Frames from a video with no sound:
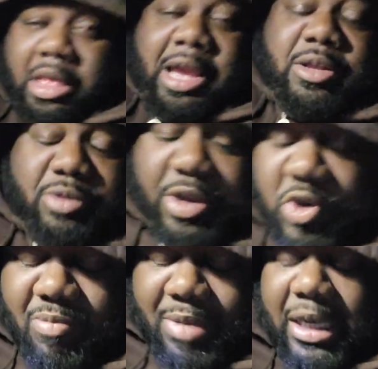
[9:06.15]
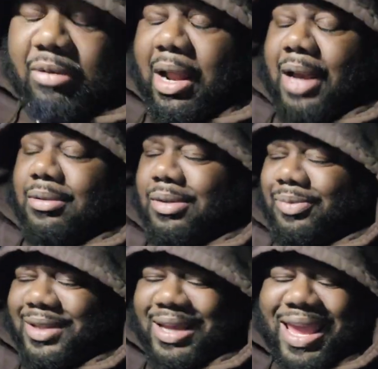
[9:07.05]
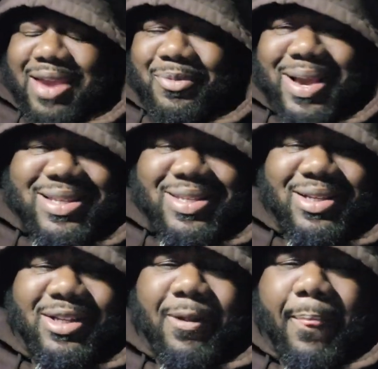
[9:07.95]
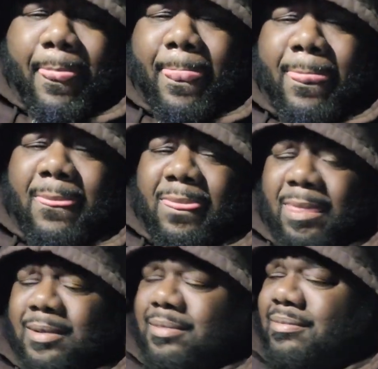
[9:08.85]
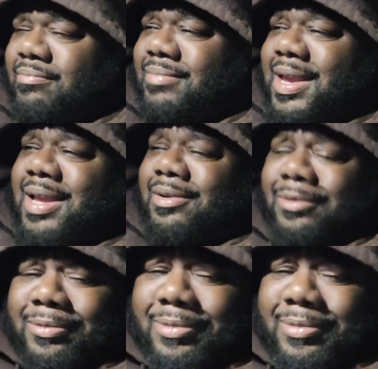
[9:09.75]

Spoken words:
I thought he was gonna Millie Rock. What the hell? What? Man,